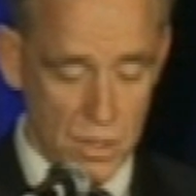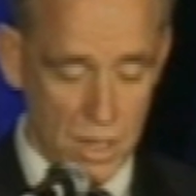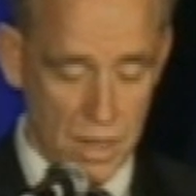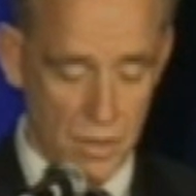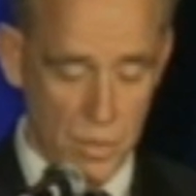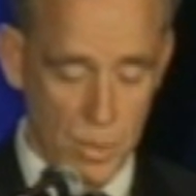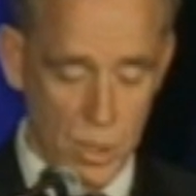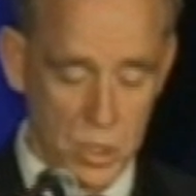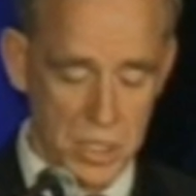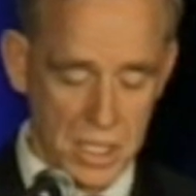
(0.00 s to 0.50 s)

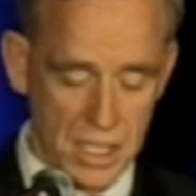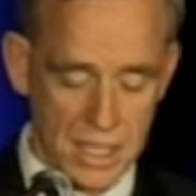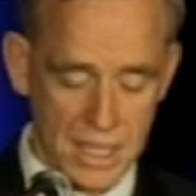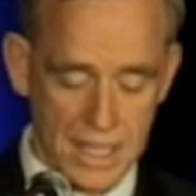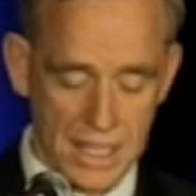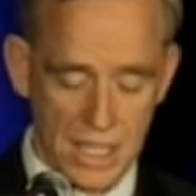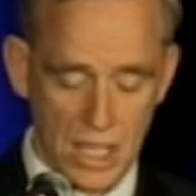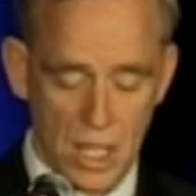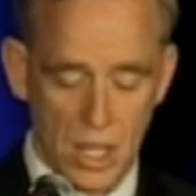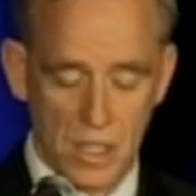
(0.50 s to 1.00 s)
of Emerging
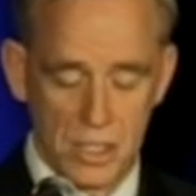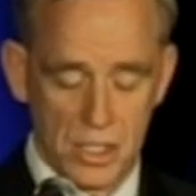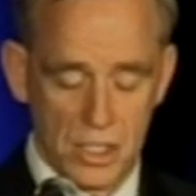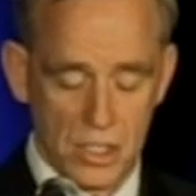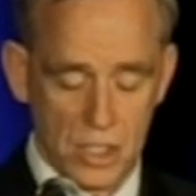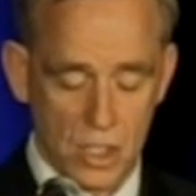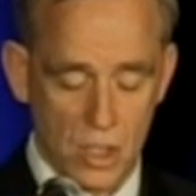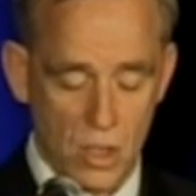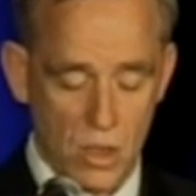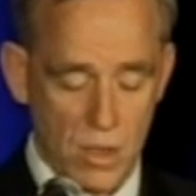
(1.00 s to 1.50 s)

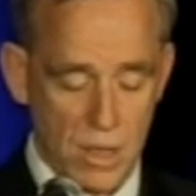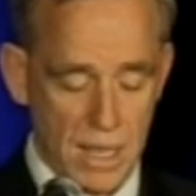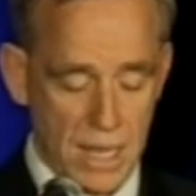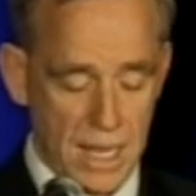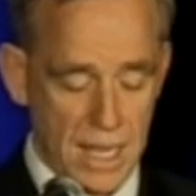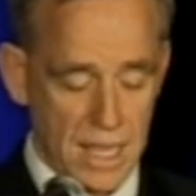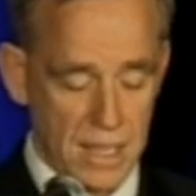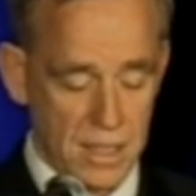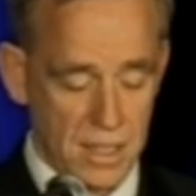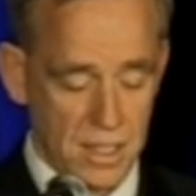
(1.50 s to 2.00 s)
Technologies Law
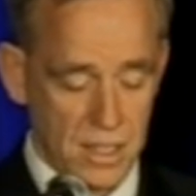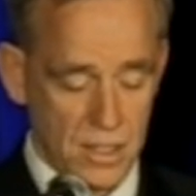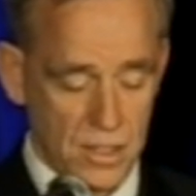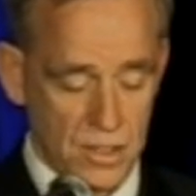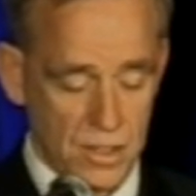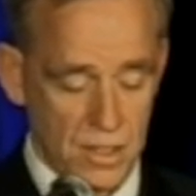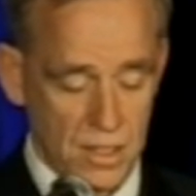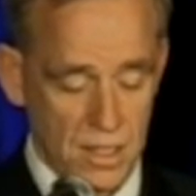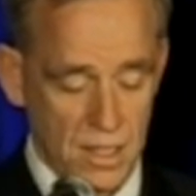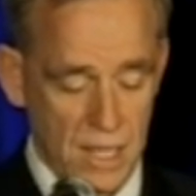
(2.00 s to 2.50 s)
and
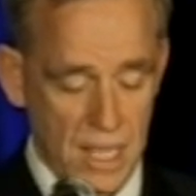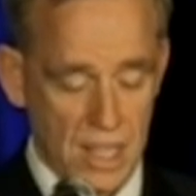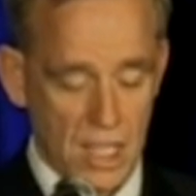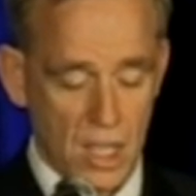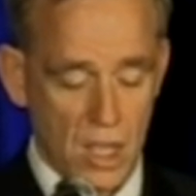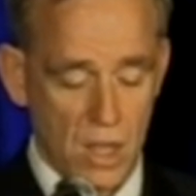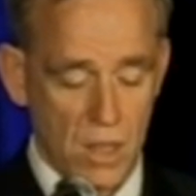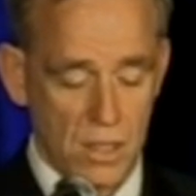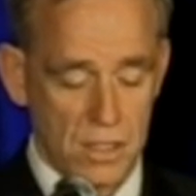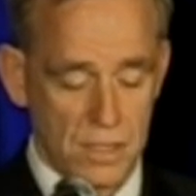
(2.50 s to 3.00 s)
Ethics at the
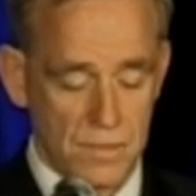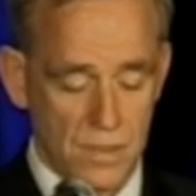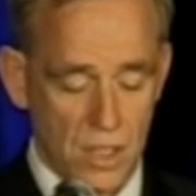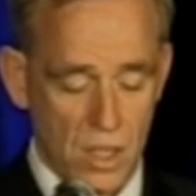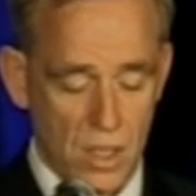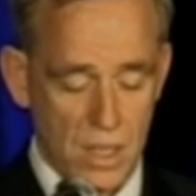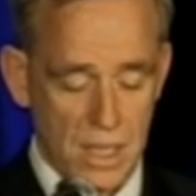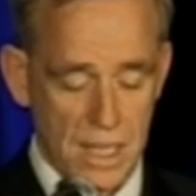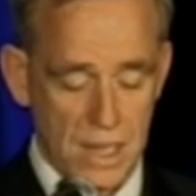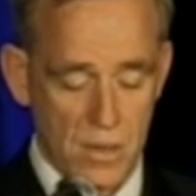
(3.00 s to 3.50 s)
College of
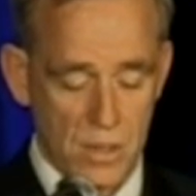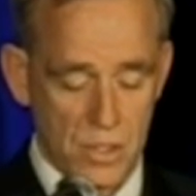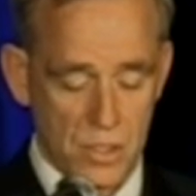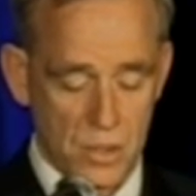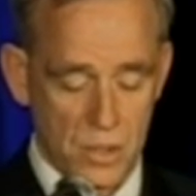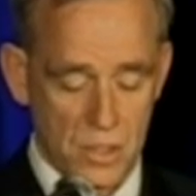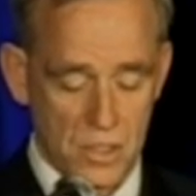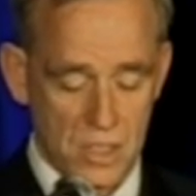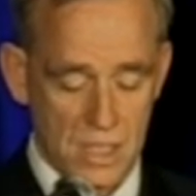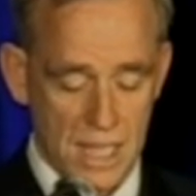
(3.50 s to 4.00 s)
Law at
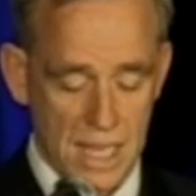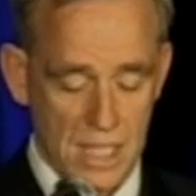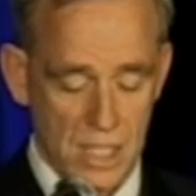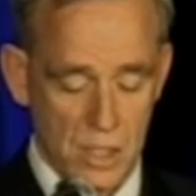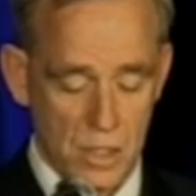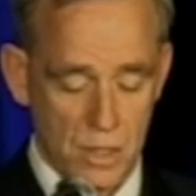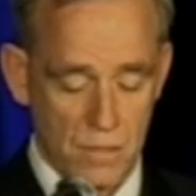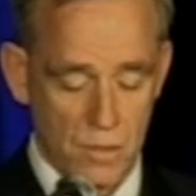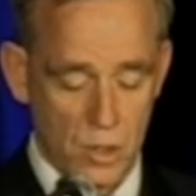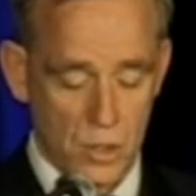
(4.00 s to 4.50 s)
Arizona State
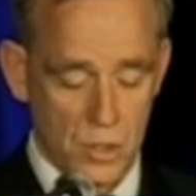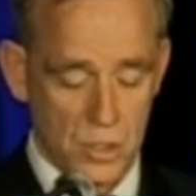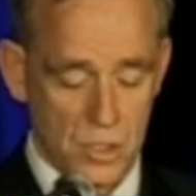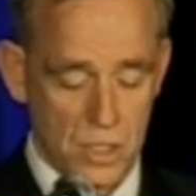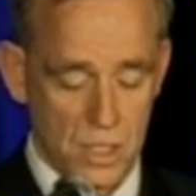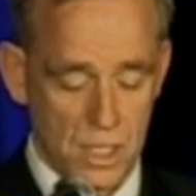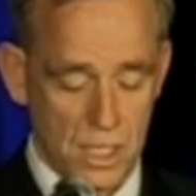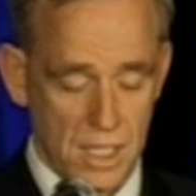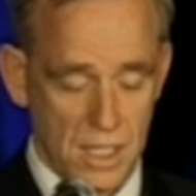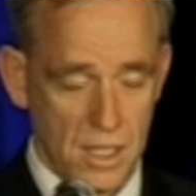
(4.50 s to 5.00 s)

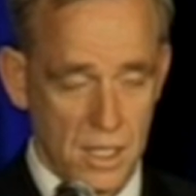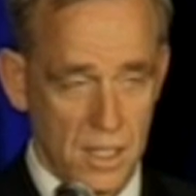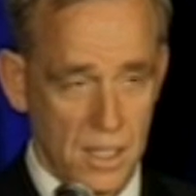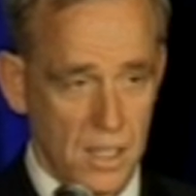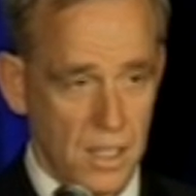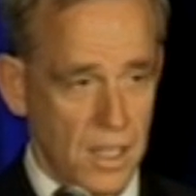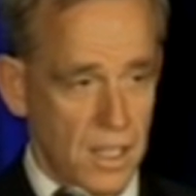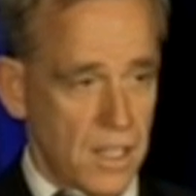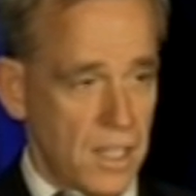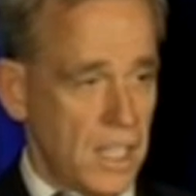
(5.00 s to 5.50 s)
University.
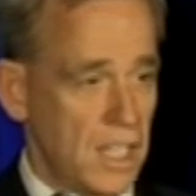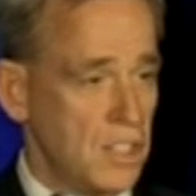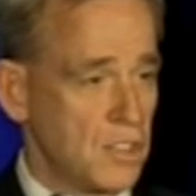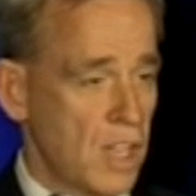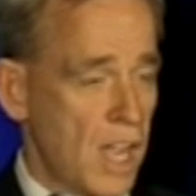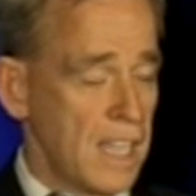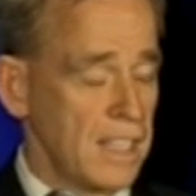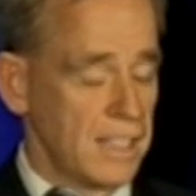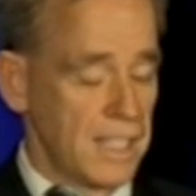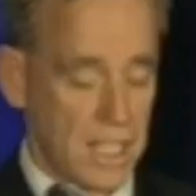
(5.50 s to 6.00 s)

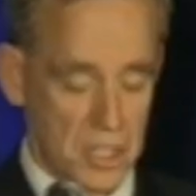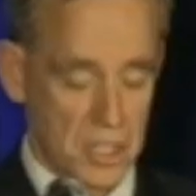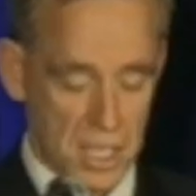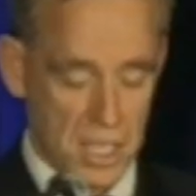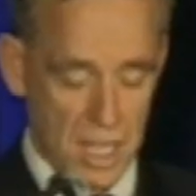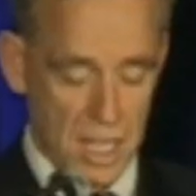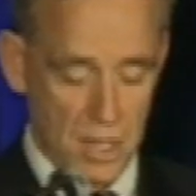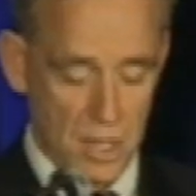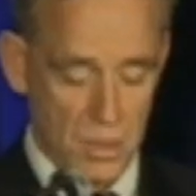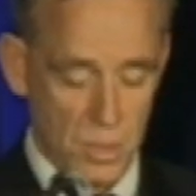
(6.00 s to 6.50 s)
He's highly
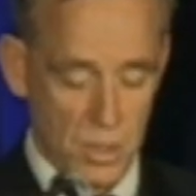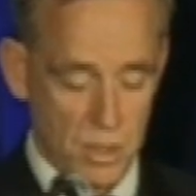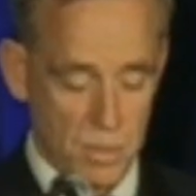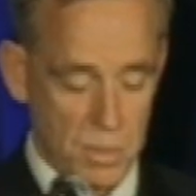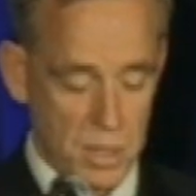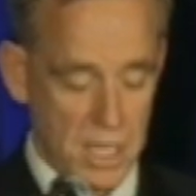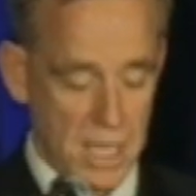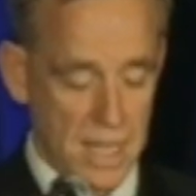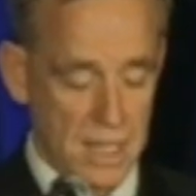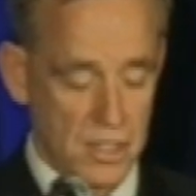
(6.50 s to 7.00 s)
educated with a
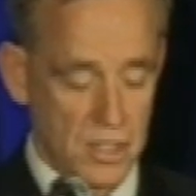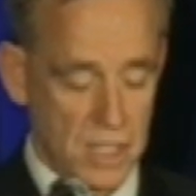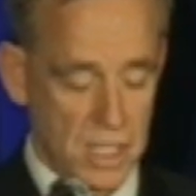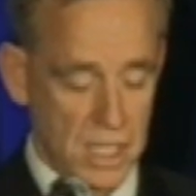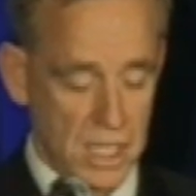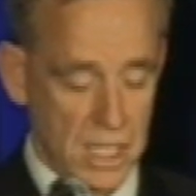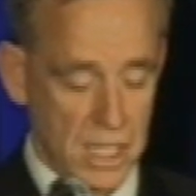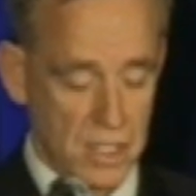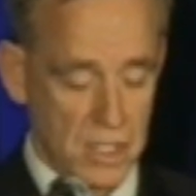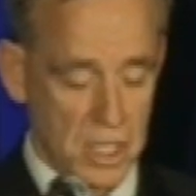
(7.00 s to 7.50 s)

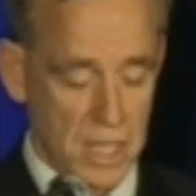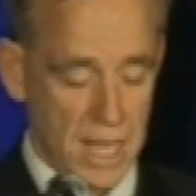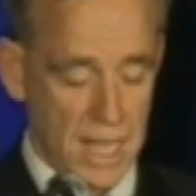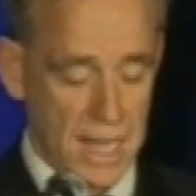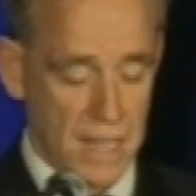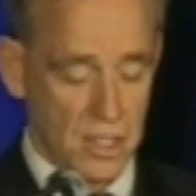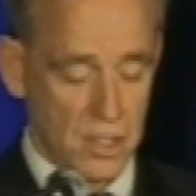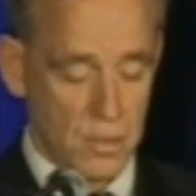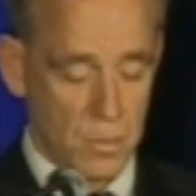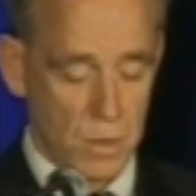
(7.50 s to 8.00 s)
PhD in
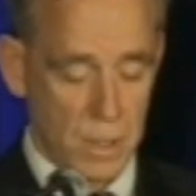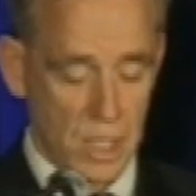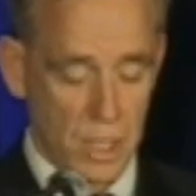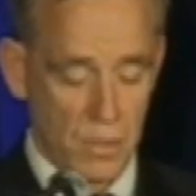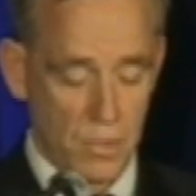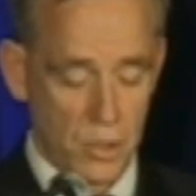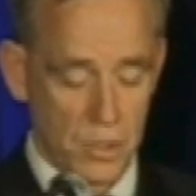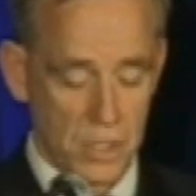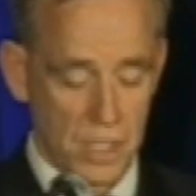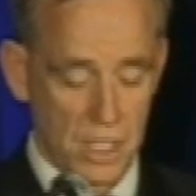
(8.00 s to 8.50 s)
genetics from the
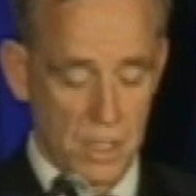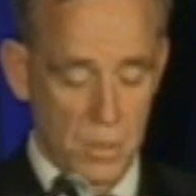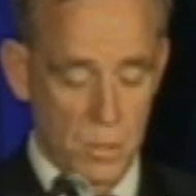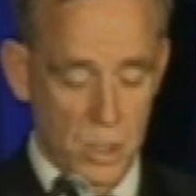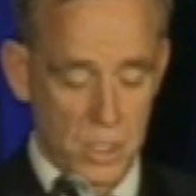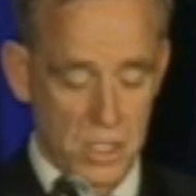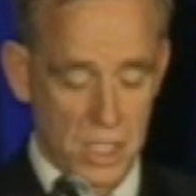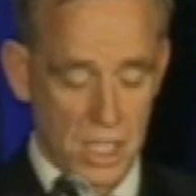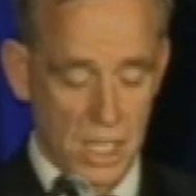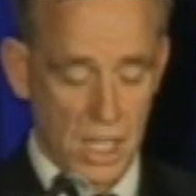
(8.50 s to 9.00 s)
University of
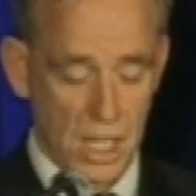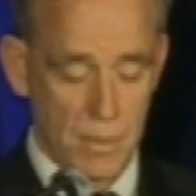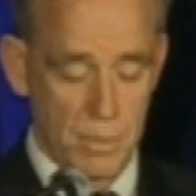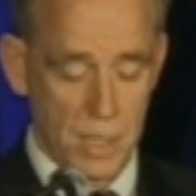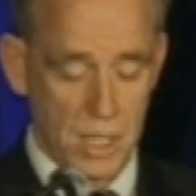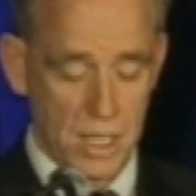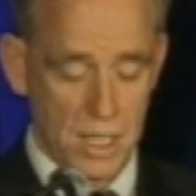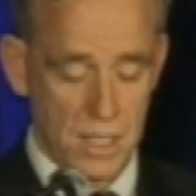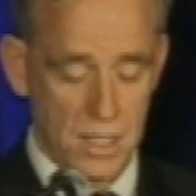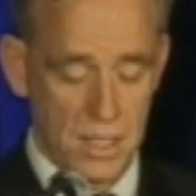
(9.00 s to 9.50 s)
British
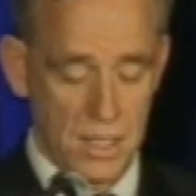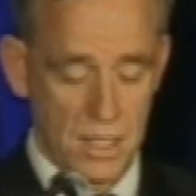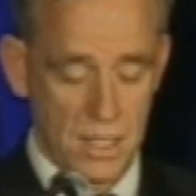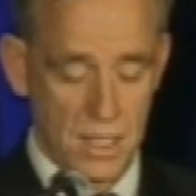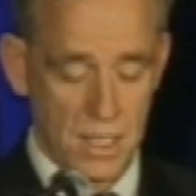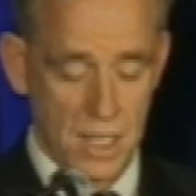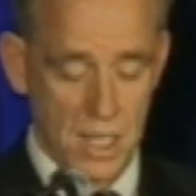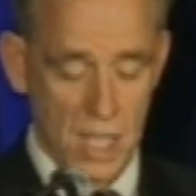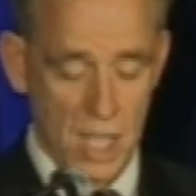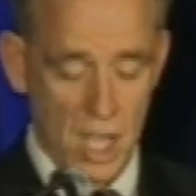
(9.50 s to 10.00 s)

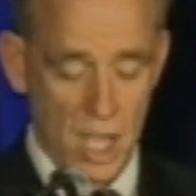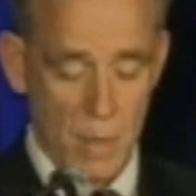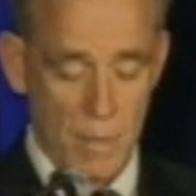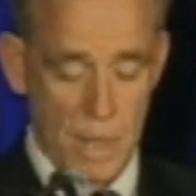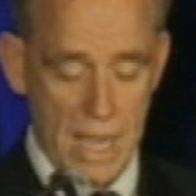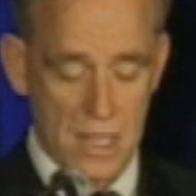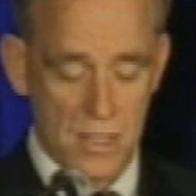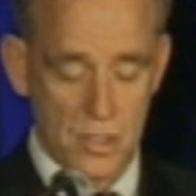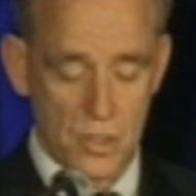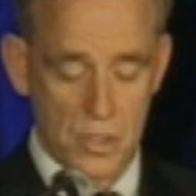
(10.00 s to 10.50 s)
Columbia, a
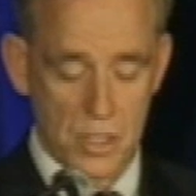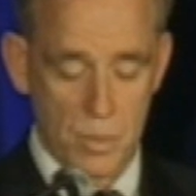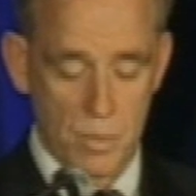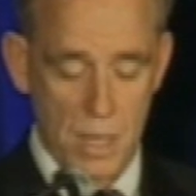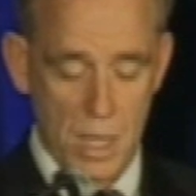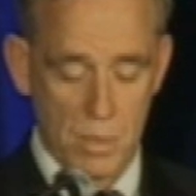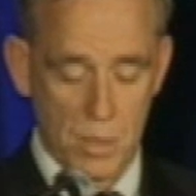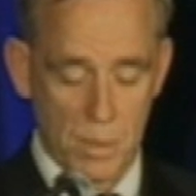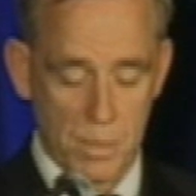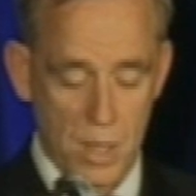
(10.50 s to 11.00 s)
master's in
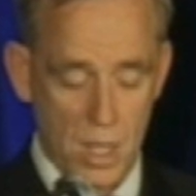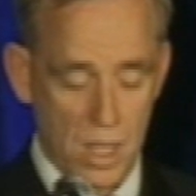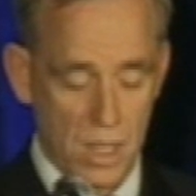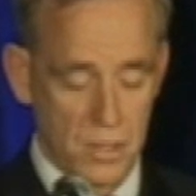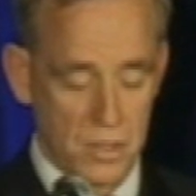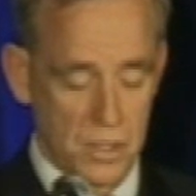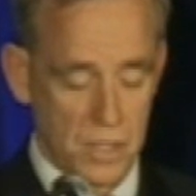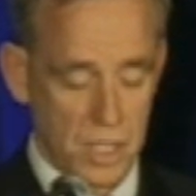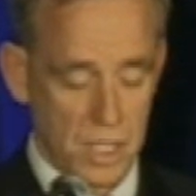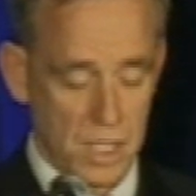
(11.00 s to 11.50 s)
public
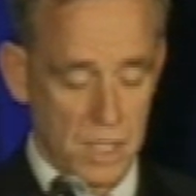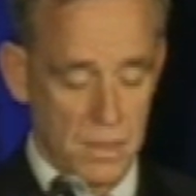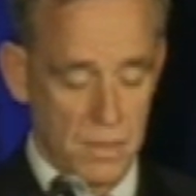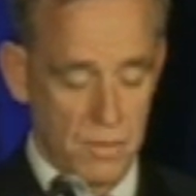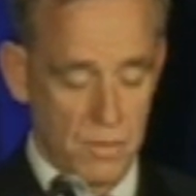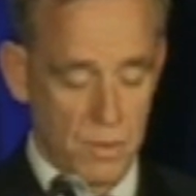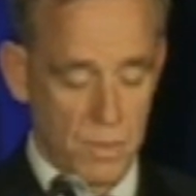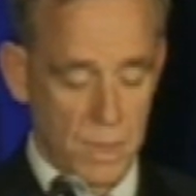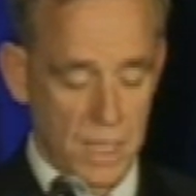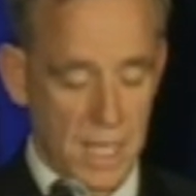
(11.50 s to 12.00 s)

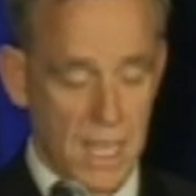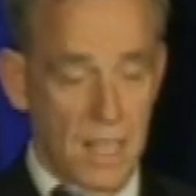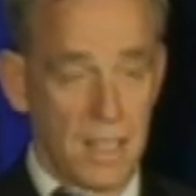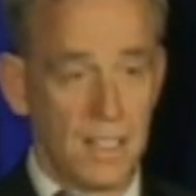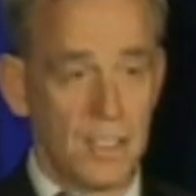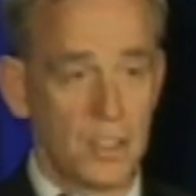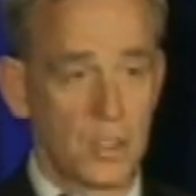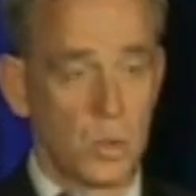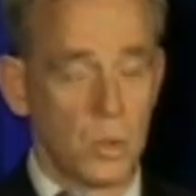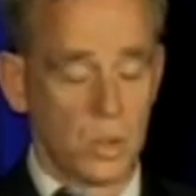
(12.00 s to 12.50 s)
policy from the
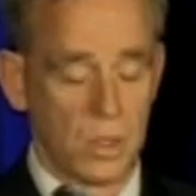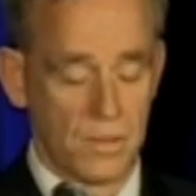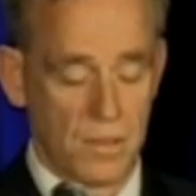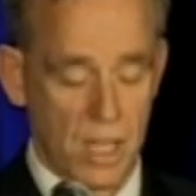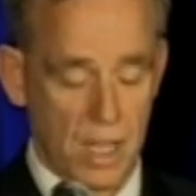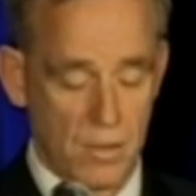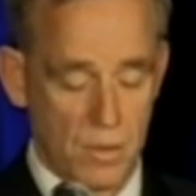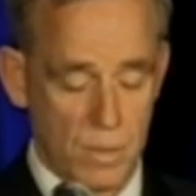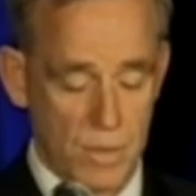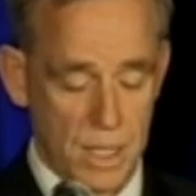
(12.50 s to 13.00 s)
Kennedy School
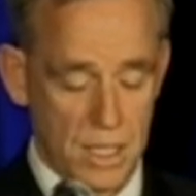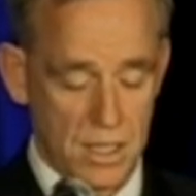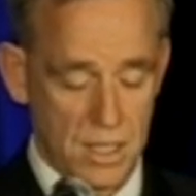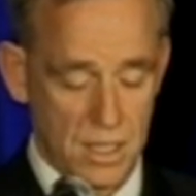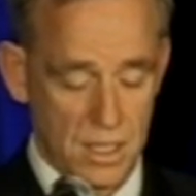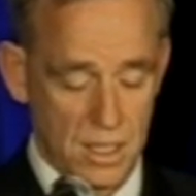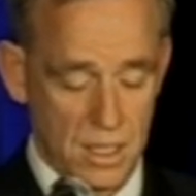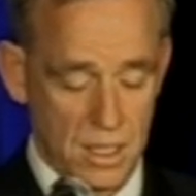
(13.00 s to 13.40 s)
of Government,